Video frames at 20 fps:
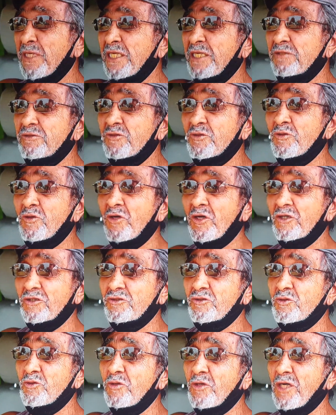minutes to
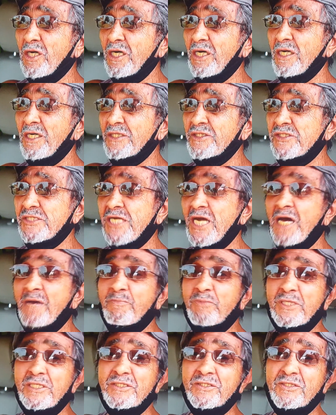go to uh,
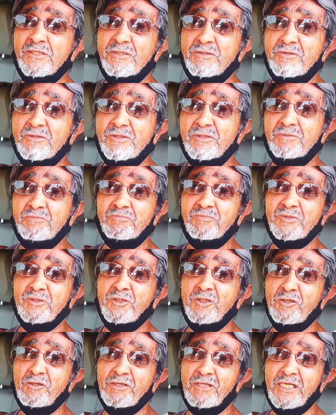shopping,
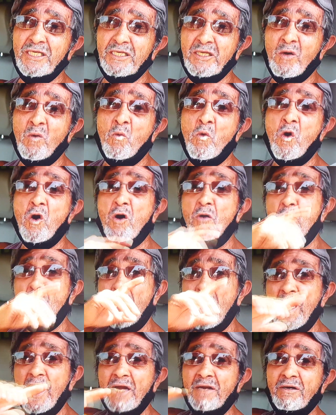you know, like a
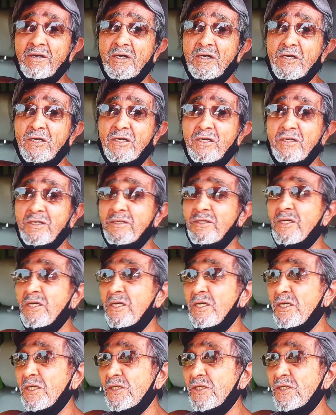Walmart or